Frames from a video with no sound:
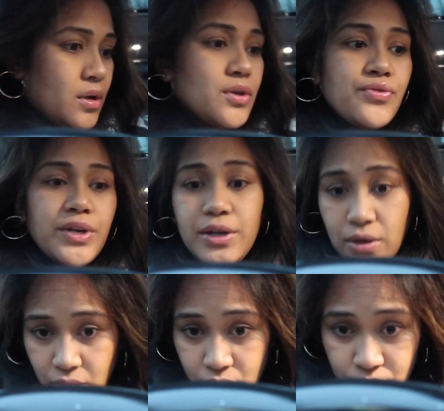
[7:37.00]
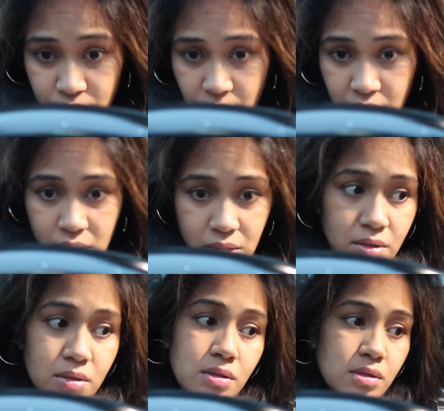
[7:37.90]
it's really cold. It
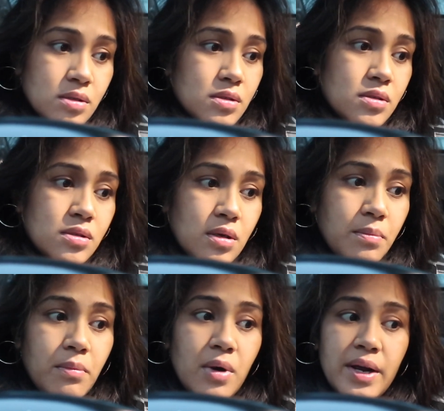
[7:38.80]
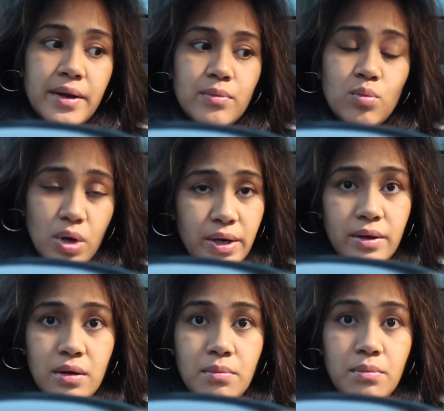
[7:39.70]
is my
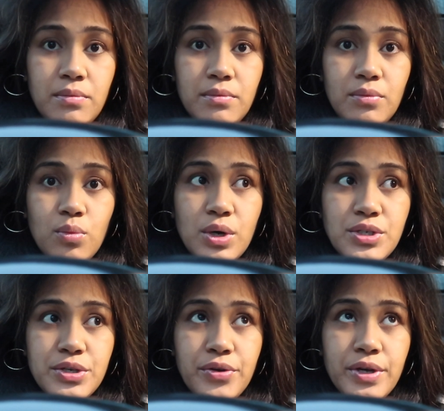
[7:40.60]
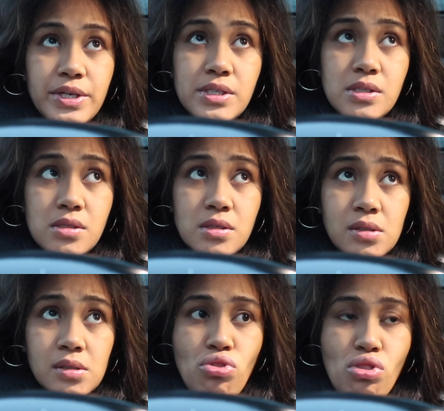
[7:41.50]
one degrees.
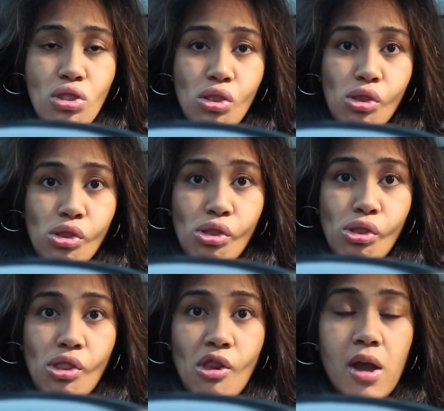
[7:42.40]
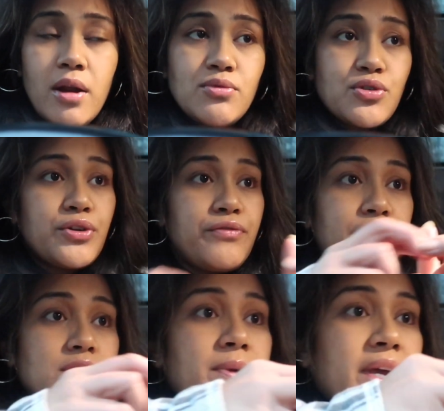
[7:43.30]
And I'm trying to
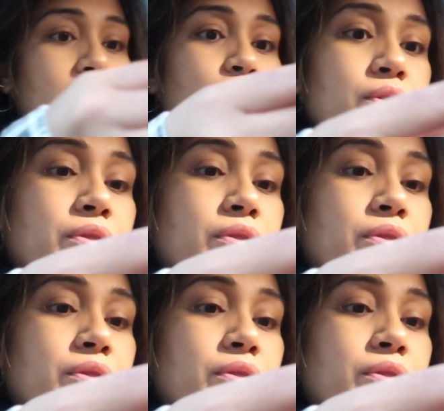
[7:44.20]
fix my camera